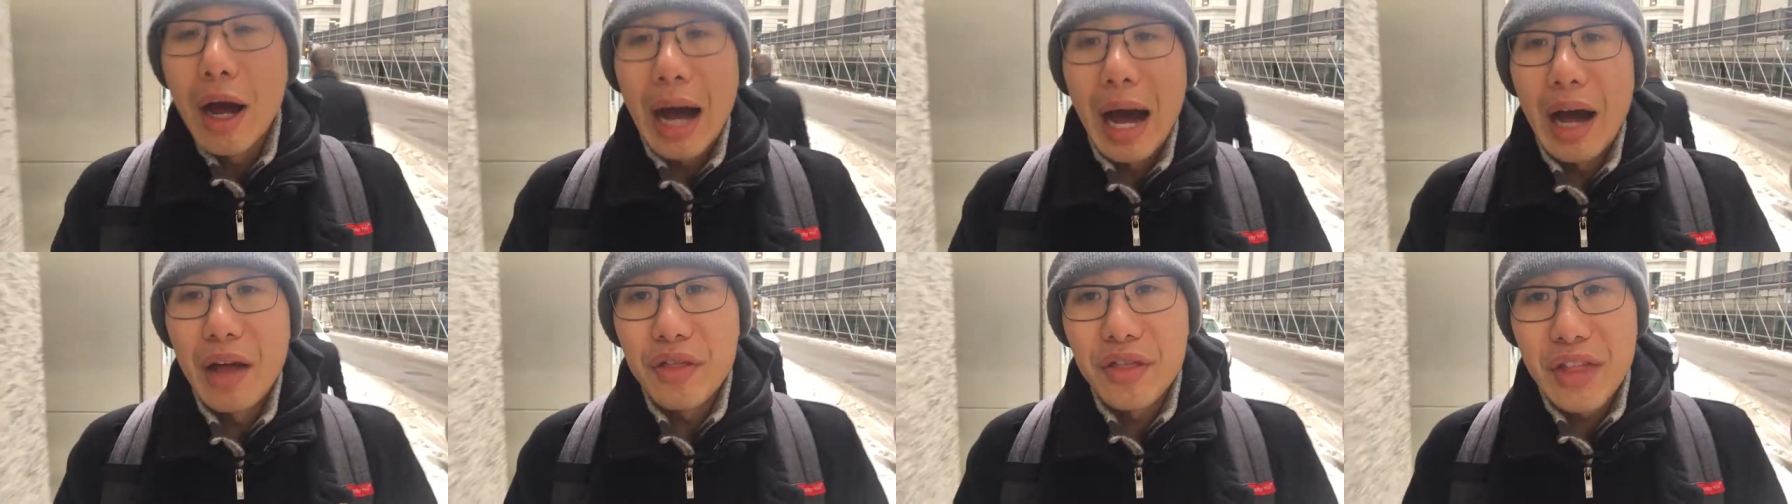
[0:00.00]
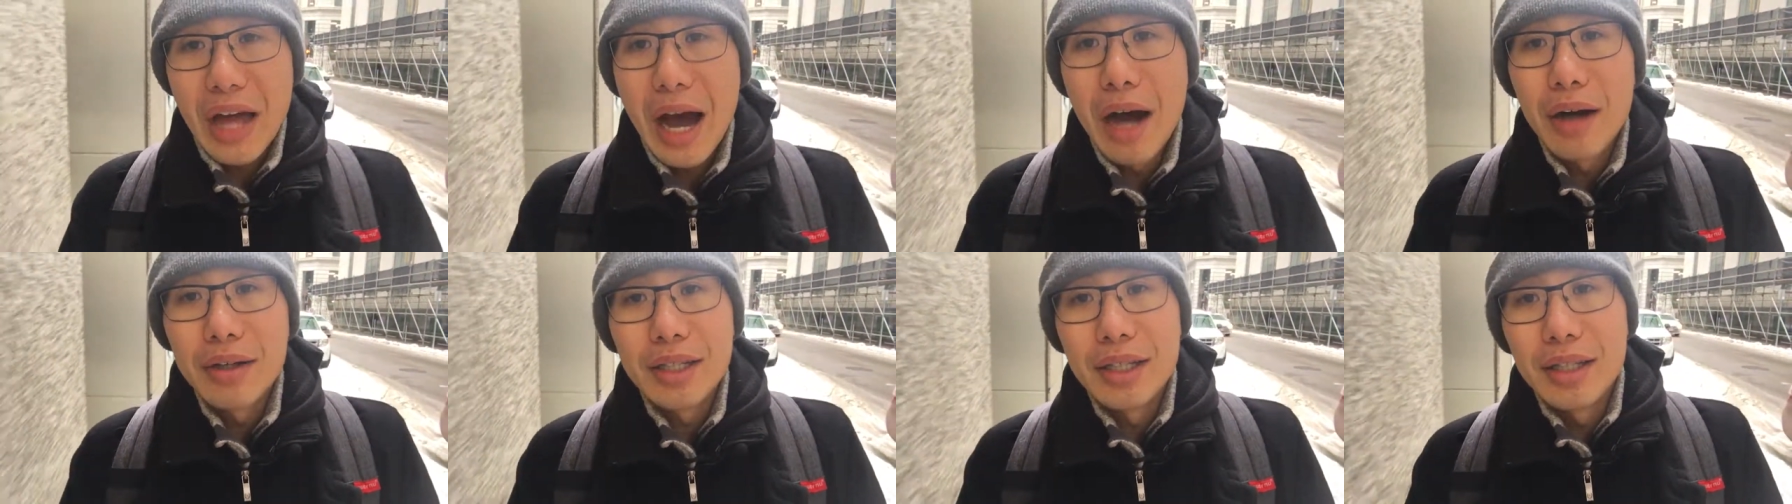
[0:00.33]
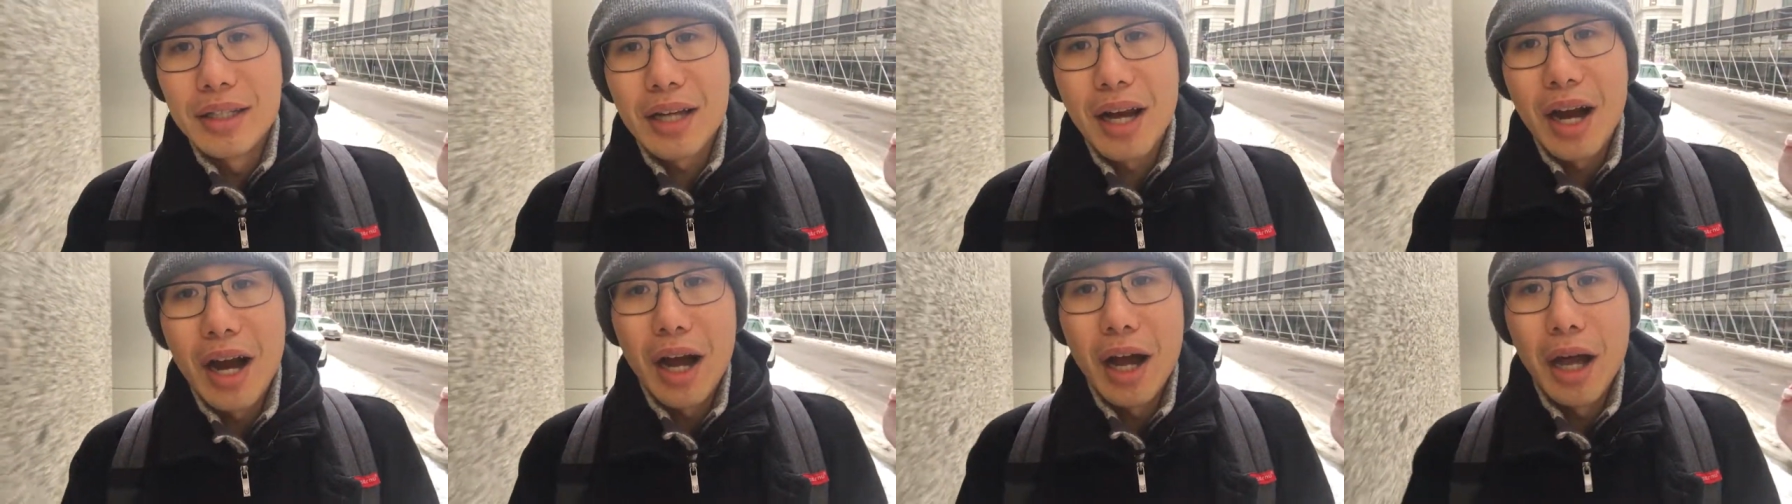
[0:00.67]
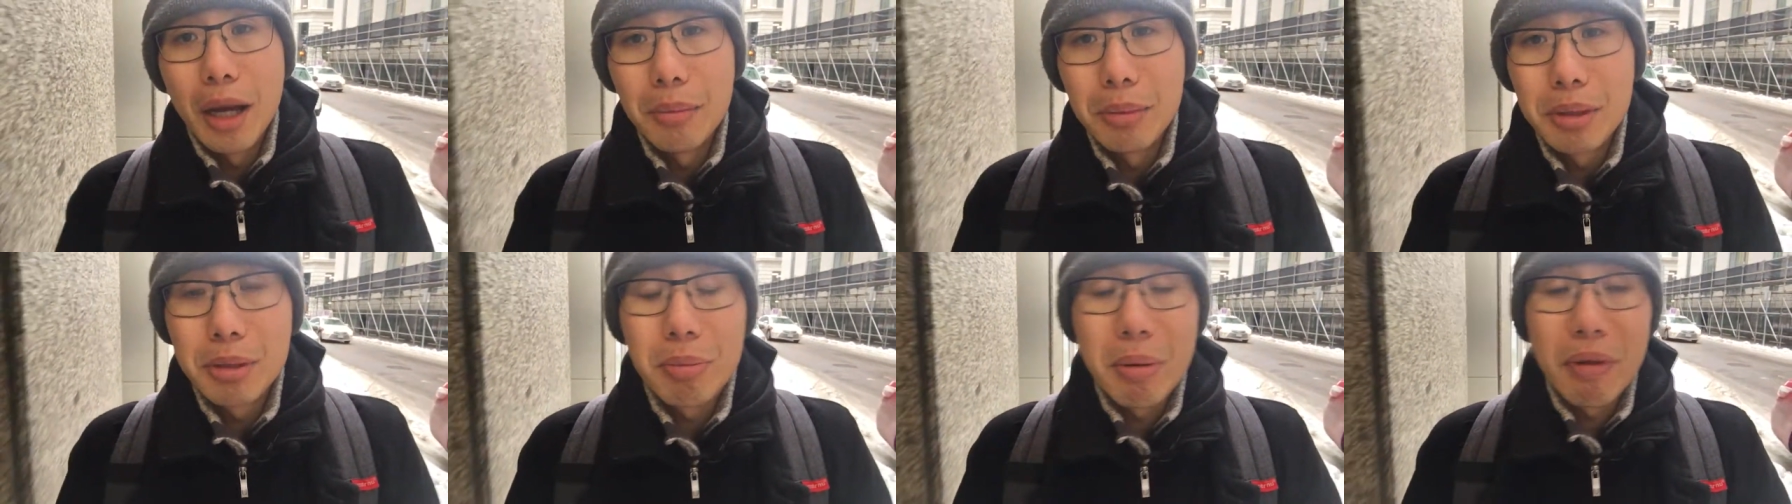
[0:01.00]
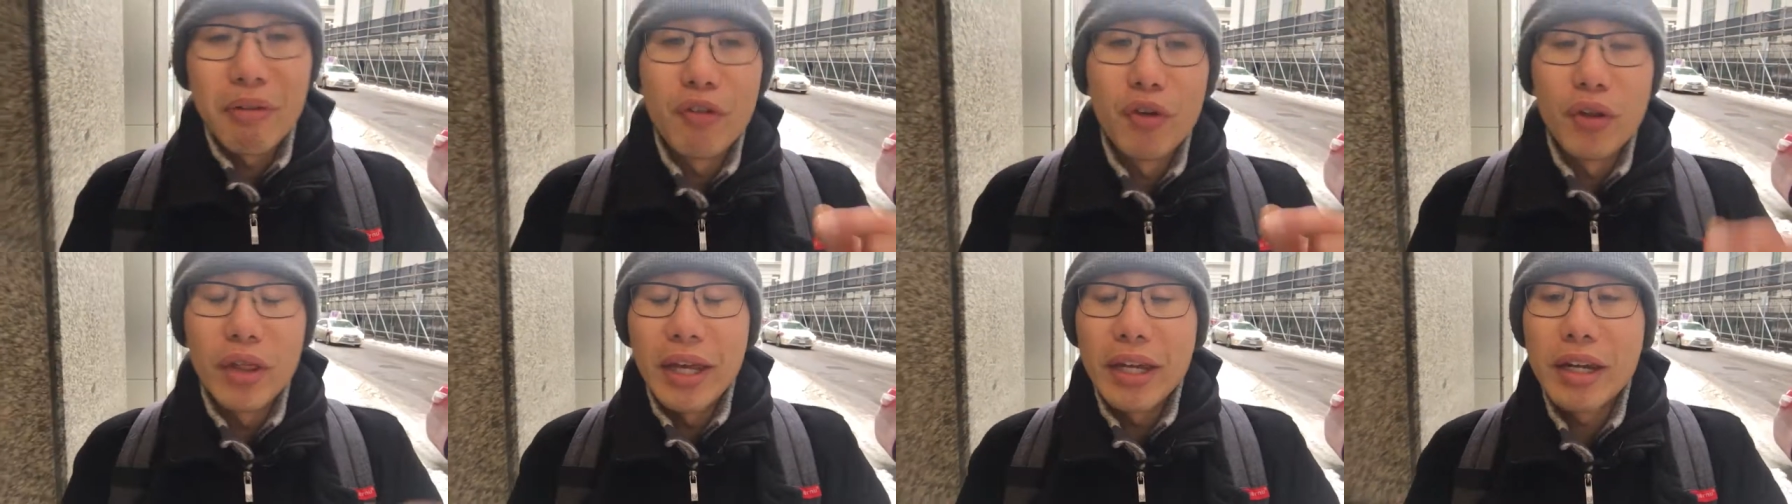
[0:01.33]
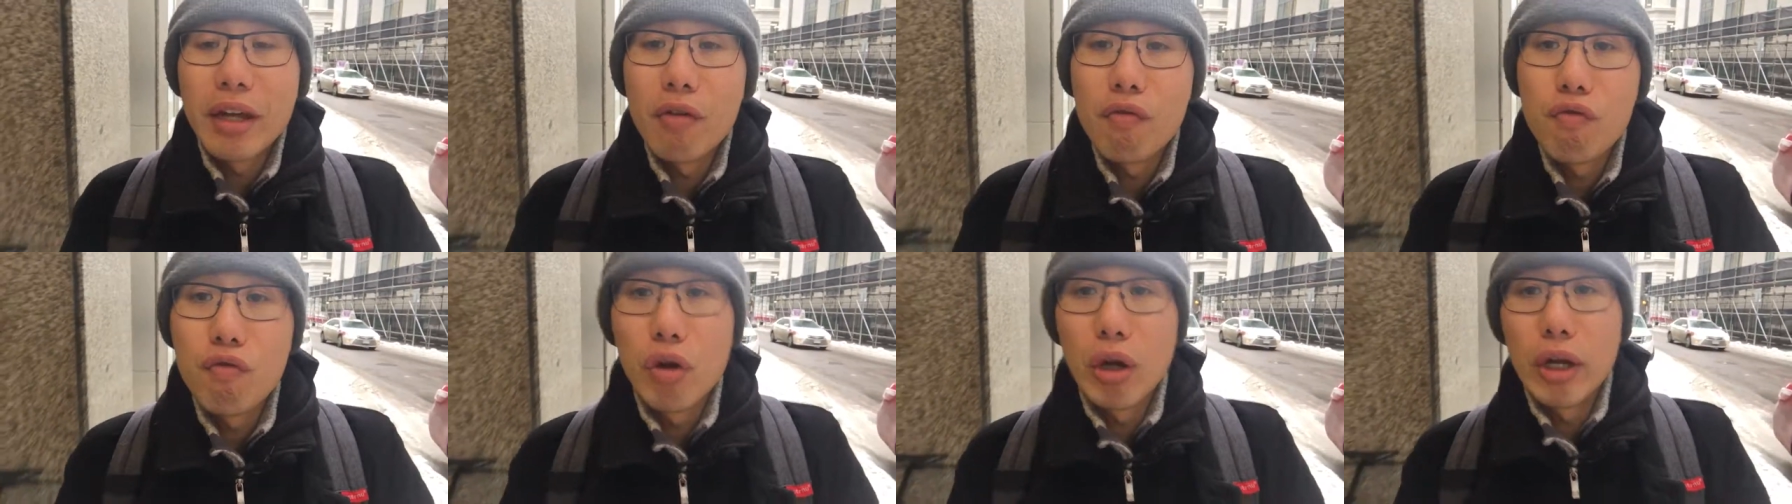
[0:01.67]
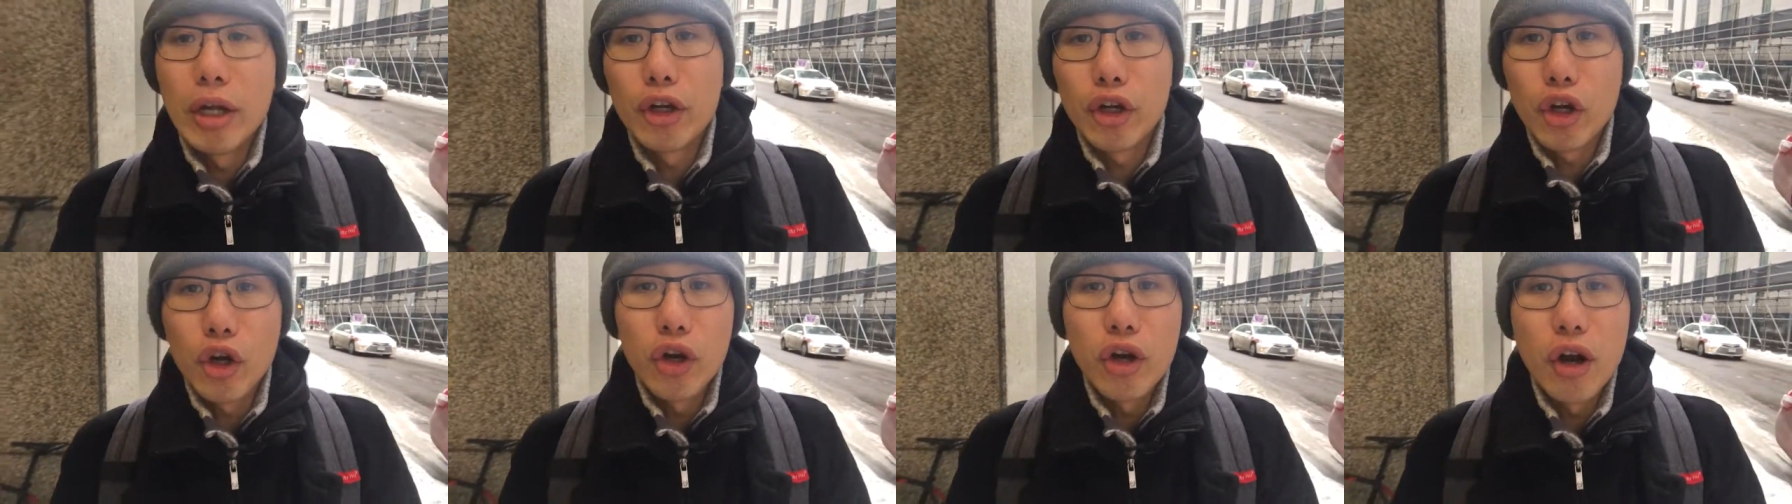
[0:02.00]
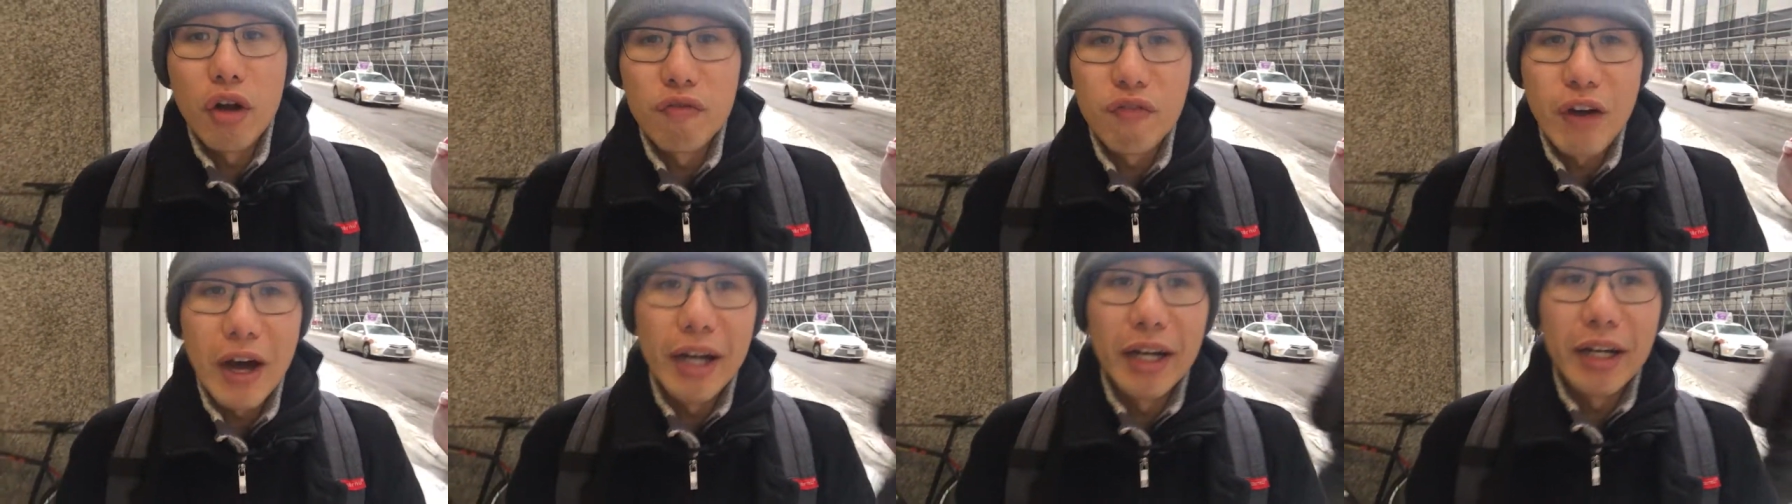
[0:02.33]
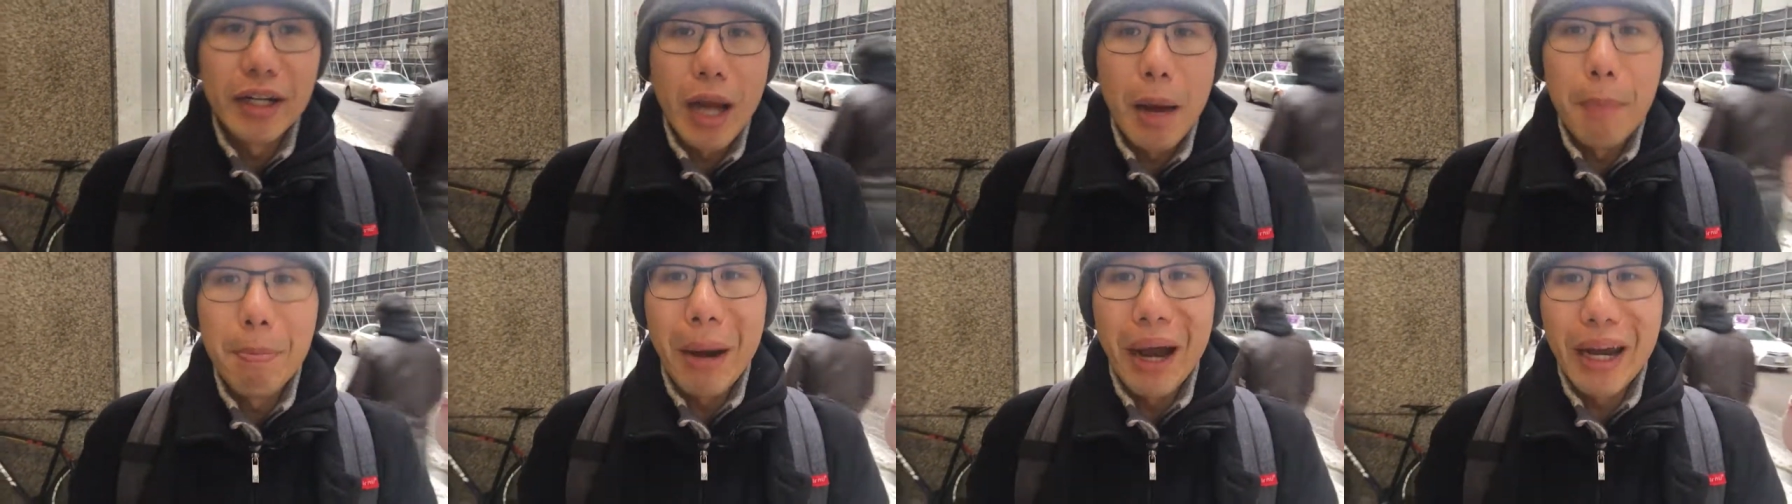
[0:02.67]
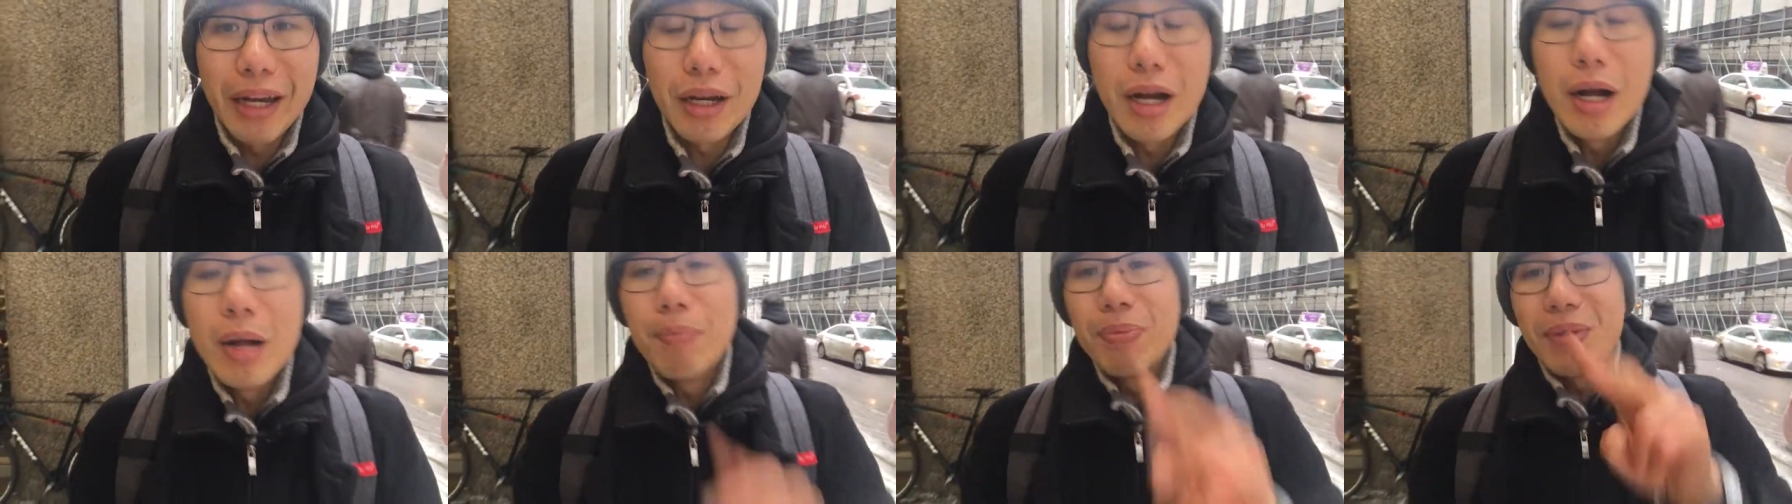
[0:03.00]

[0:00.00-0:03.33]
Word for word: 1,000 times before they get really good on riding that bike.